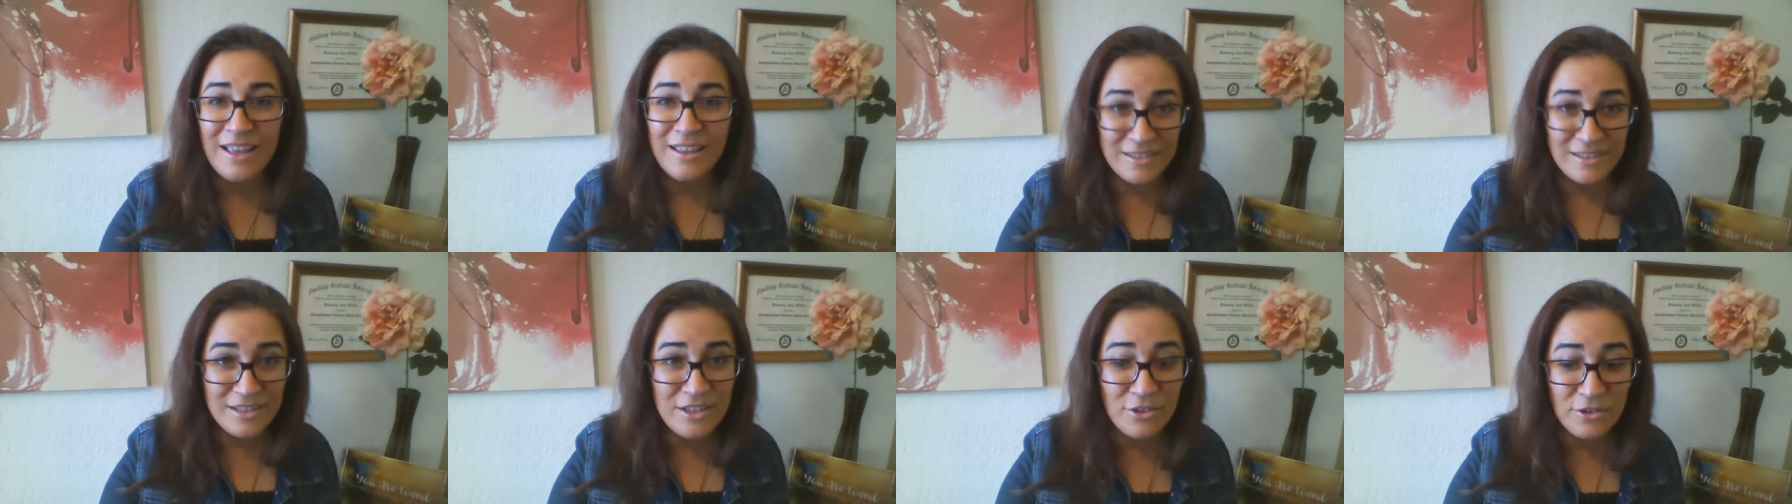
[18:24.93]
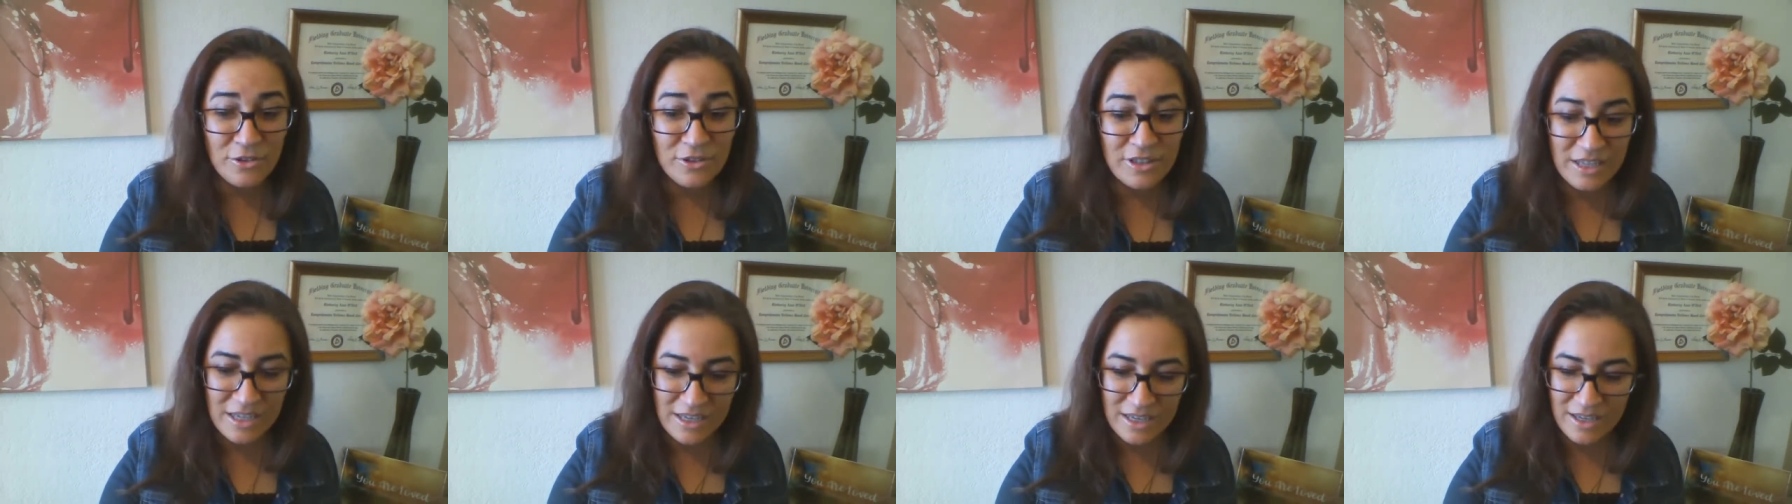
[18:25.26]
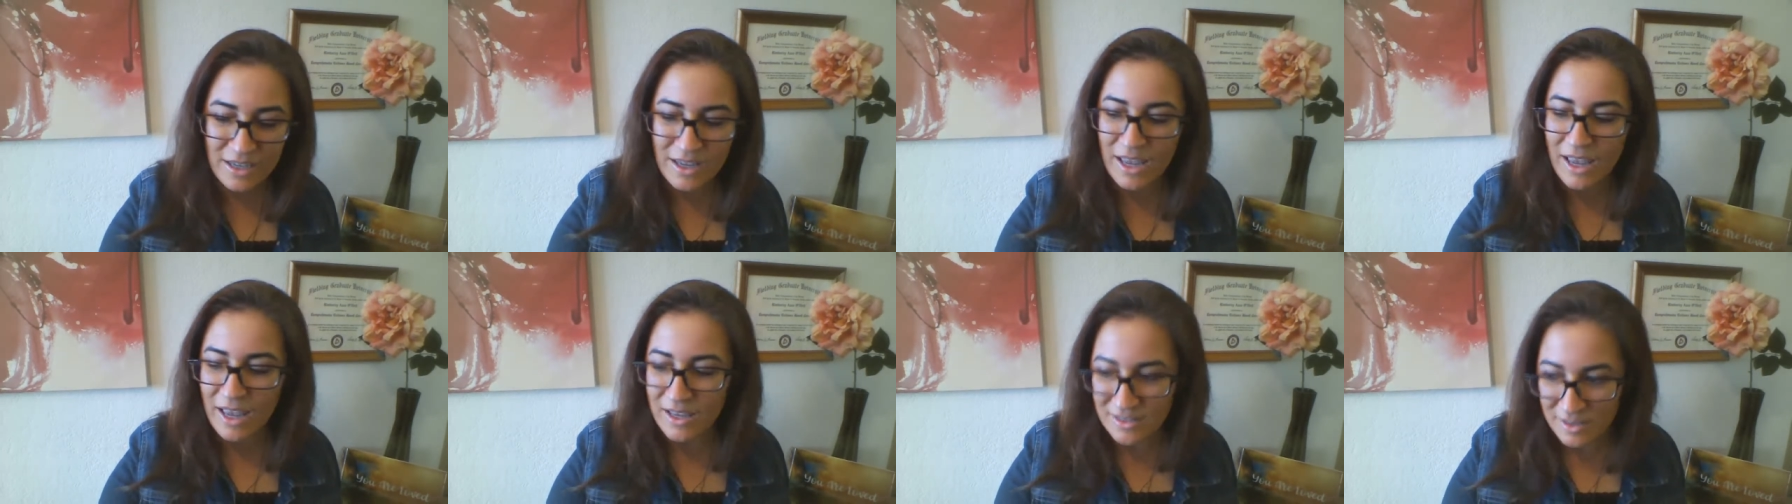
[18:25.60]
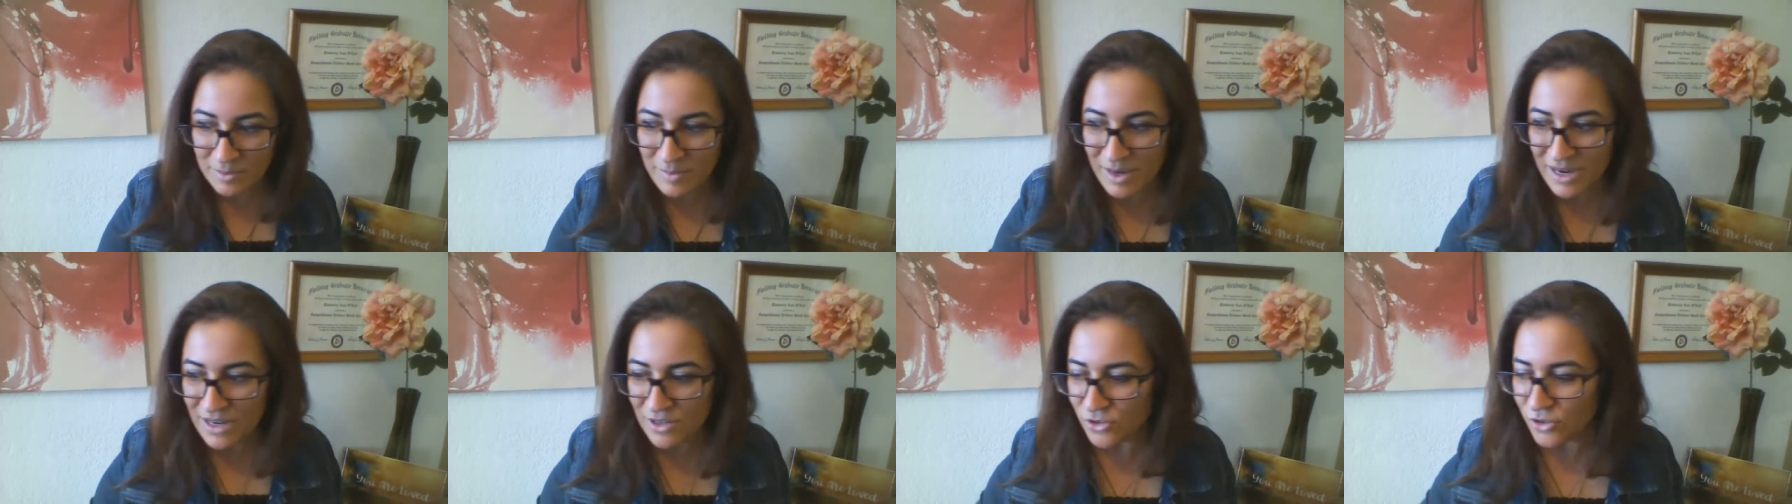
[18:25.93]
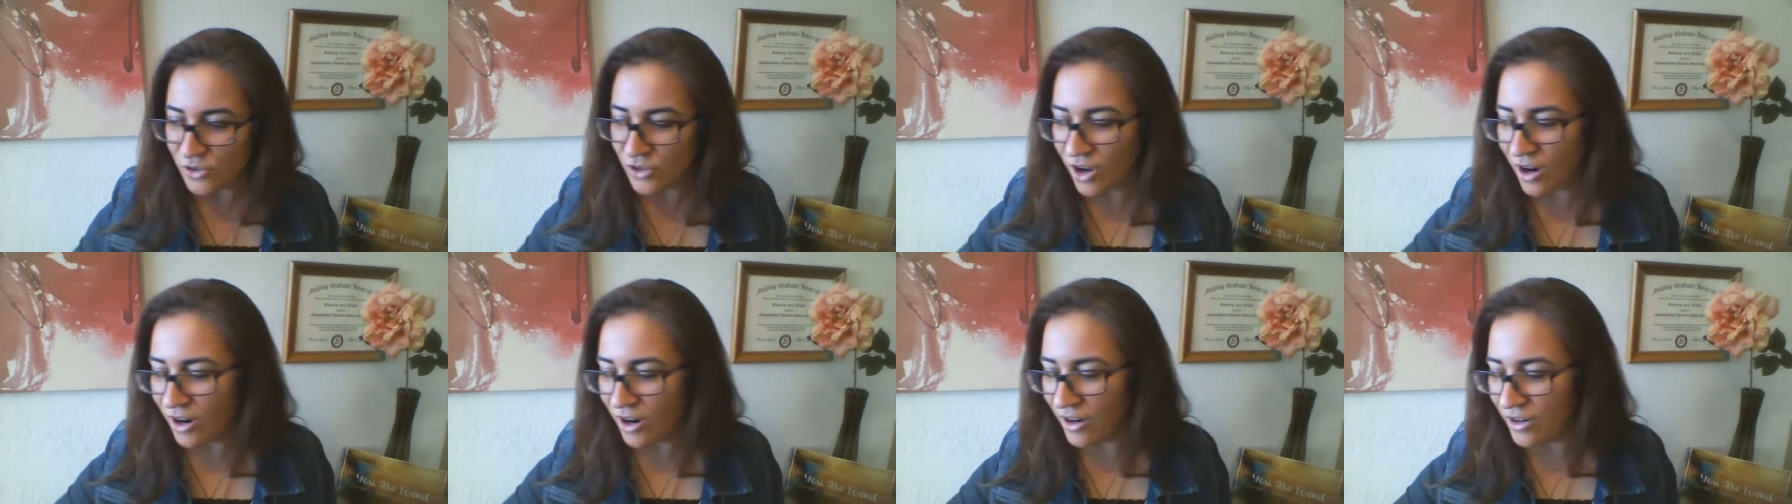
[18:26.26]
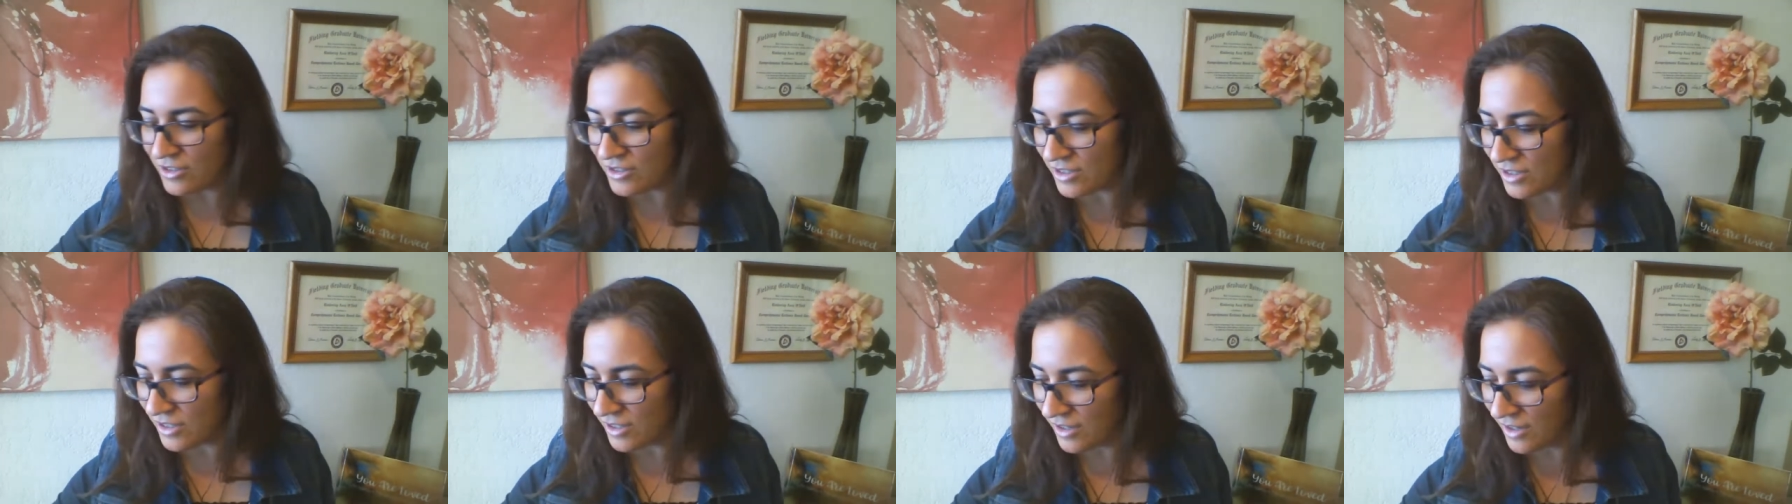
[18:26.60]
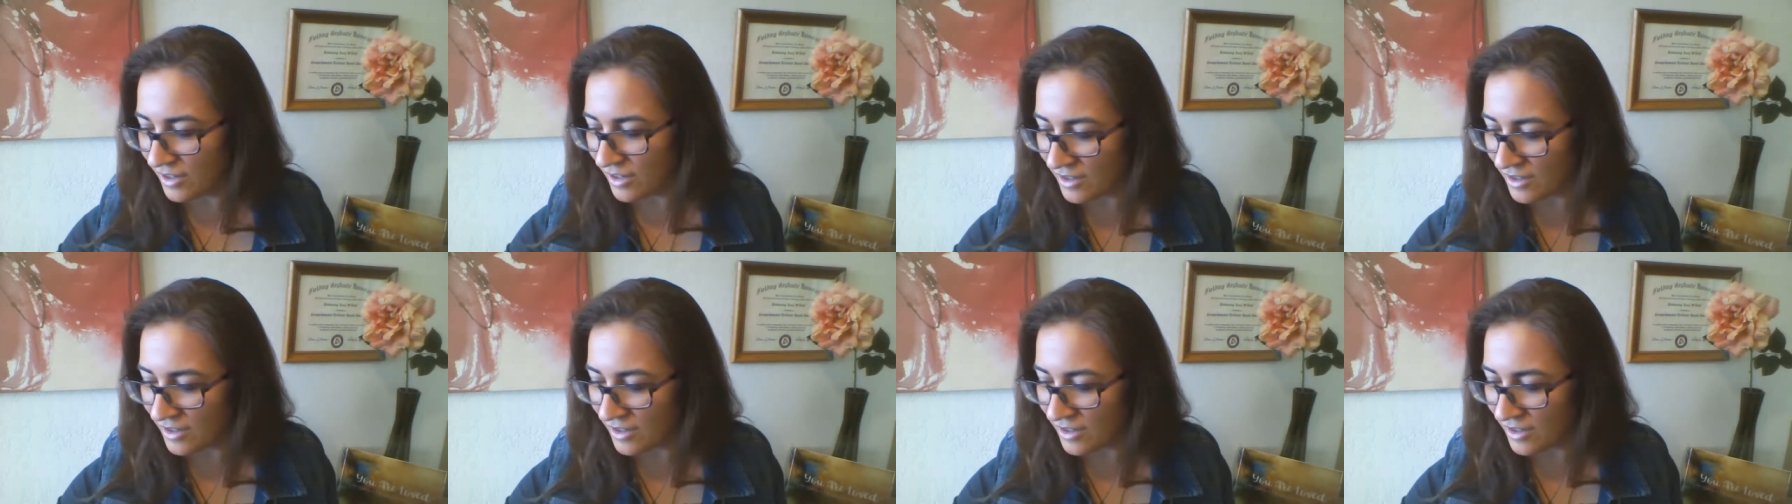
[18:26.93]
literally some angel cards.